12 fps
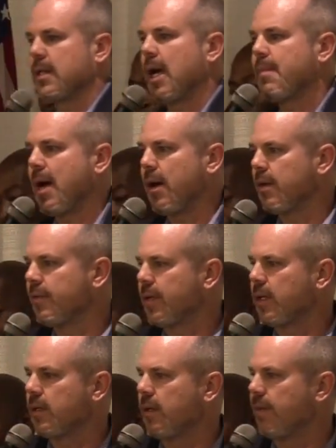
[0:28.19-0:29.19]
time out
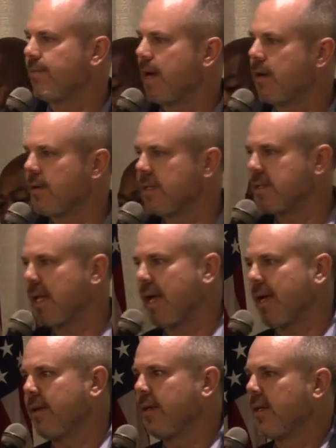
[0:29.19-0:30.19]
of a Veterans
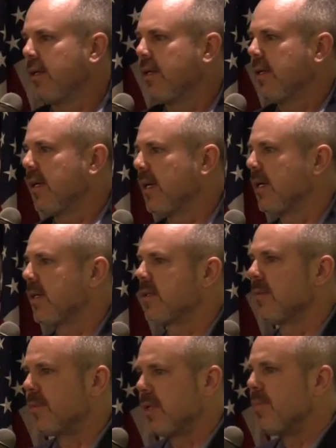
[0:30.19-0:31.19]
Day
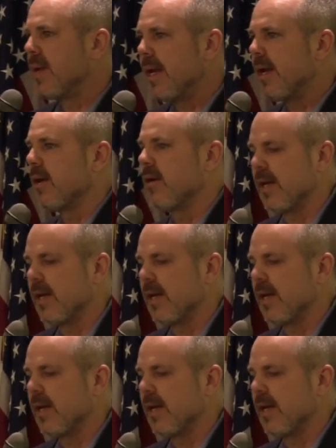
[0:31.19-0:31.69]
to be here.